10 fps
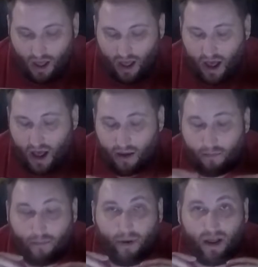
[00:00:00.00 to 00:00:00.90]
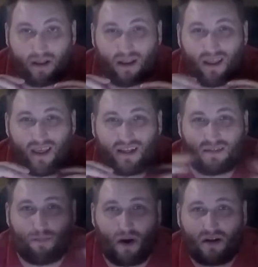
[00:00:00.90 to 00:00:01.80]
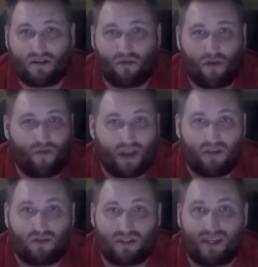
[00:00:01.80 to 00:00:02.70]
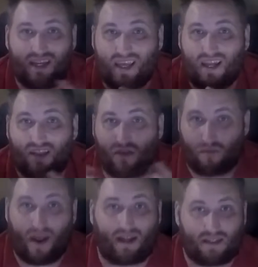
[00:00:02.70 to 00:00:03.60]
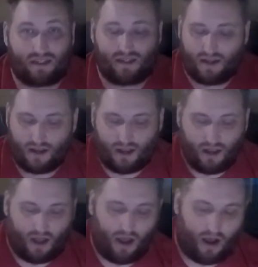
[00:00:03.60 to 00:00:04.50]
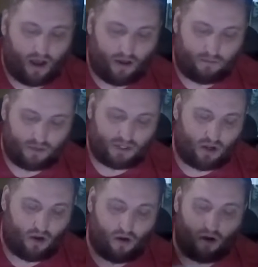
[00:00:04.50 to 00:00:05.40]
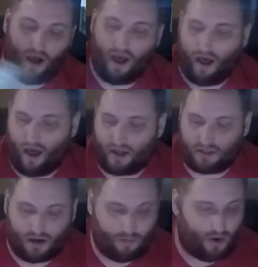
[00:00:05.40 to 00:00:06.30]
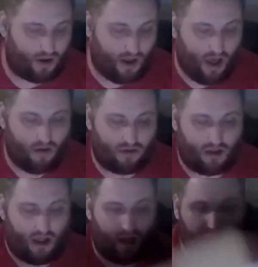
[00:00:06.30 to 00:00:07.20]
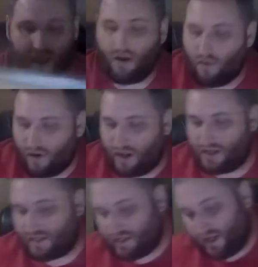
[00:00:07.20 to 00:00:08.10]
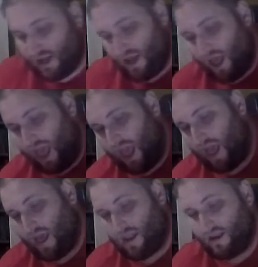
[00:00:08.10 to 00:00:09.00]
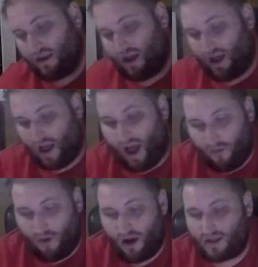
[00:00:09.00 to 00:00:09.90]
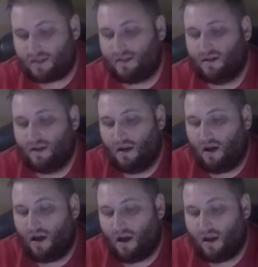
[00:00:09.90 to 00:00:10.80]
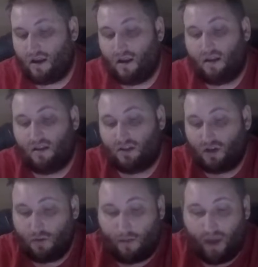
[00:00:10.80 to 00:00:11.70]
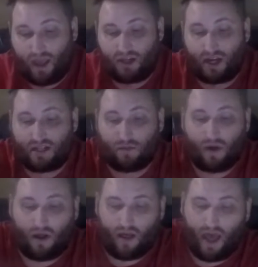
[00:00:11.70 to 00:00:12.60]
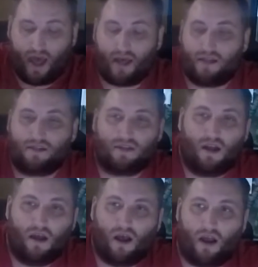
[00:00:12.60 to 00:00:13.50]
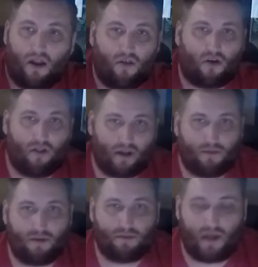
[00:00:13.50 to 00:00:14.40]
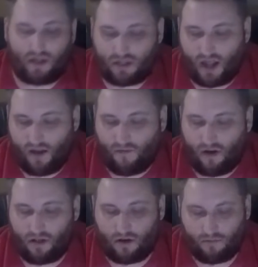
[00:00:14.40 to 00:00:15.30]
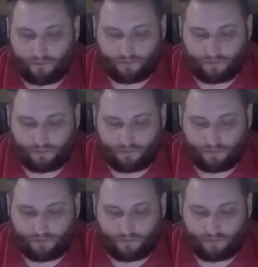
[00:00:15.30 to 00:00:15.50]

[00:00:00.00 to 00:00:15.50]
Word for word: But it sparked sort of an interest in getting the rest. So I started putting out inquiries, and I want on the Zobie page as well as another collectibles page that I follow.